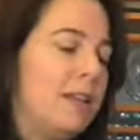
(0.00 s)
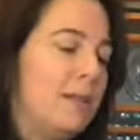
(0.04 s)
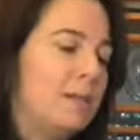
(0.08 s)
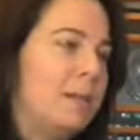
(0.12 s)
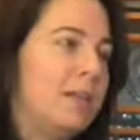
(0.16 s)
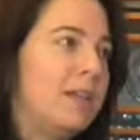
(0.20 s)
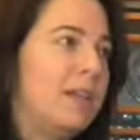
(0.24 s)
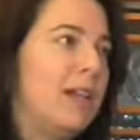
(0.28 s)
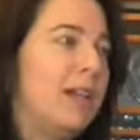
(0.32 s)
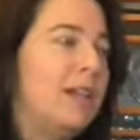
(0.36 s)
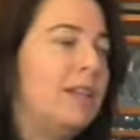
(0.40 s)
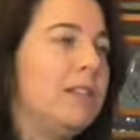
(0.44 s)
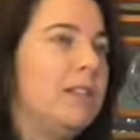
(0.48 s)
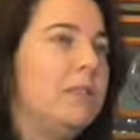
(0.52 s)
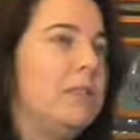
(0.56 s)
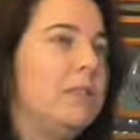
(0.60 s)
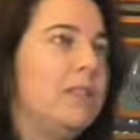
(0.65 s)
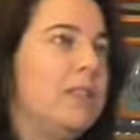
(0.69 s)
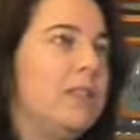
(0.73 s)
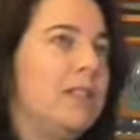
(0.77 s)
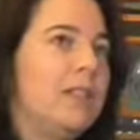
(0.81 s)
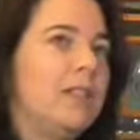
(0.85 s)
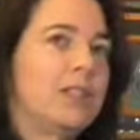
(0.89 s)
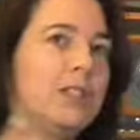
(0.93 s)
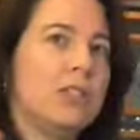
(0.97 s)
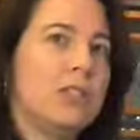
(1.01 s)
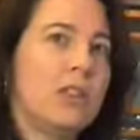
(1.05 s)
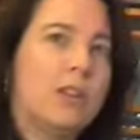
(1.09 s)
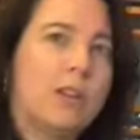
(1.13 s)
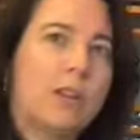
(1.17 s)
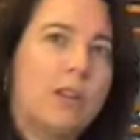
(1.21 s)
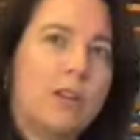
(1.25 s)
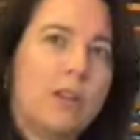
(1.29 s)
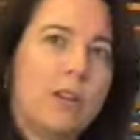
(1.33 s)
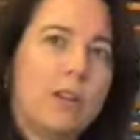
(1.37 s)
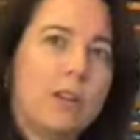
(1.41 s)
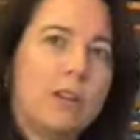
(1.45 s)
but to ultimately
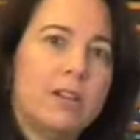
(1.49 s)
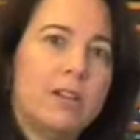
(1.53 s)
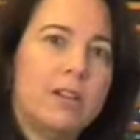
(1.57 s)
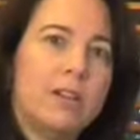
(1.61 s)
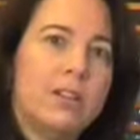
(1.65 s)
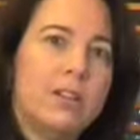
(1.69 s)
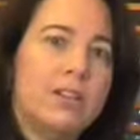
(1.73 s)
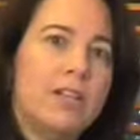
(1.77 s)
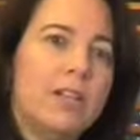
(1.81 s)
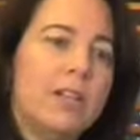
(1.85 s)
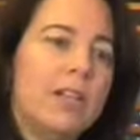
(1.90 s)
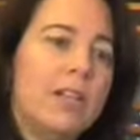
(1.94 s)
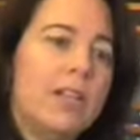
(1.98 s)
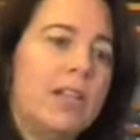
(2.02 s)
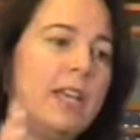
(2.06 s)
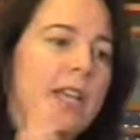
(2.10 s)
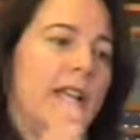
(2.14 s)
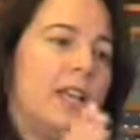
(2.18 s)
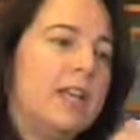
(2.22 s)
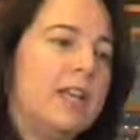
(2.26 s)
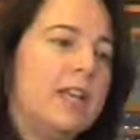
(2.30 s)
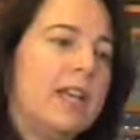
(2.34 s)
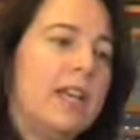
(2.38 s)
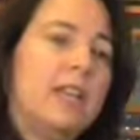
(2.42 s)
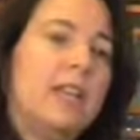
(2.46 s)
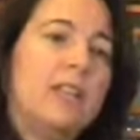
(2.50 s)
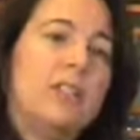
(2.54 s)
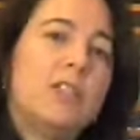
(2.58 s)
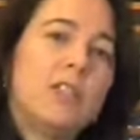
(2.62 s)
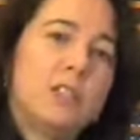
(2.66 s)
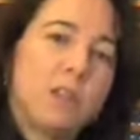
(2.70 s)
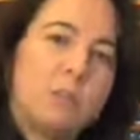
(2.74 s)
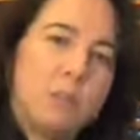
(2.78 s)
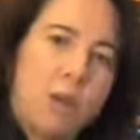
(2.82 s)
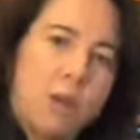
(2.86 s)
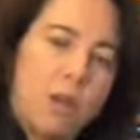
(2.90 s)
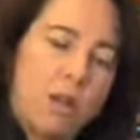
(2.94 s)
start large and get
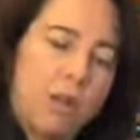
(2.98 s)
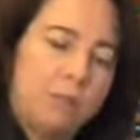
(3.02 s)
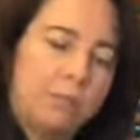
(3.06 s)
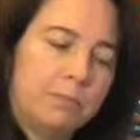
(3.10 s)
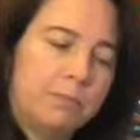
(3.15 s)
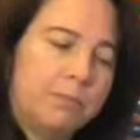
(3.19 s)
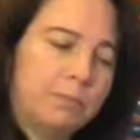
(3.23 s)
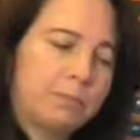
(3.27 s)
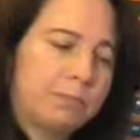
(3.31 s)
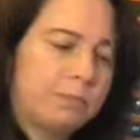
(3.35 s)
small.